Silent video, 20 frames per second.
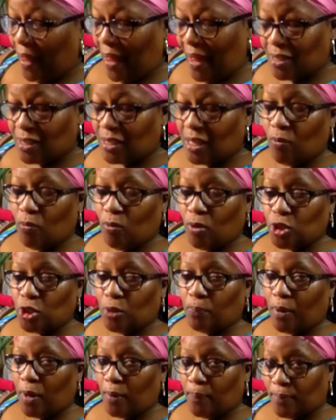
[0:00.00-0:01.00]
ask him what
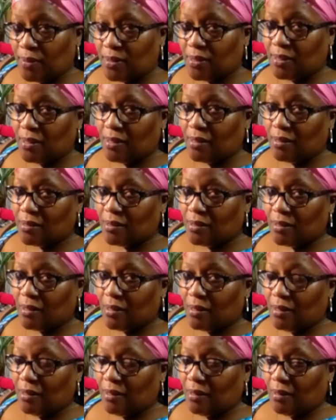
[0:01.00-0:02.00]
your purpose
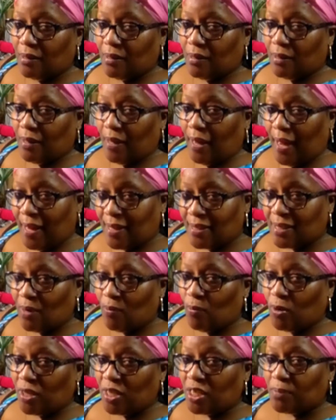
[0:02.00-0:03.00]
is. Ask
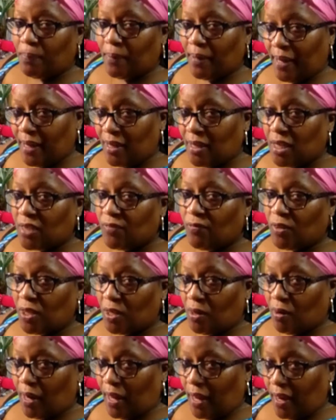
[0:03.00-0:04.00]
him what his plan is for
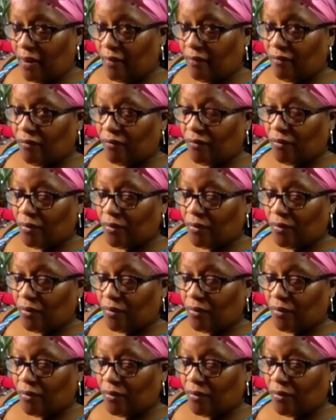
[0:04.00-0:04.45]
your life.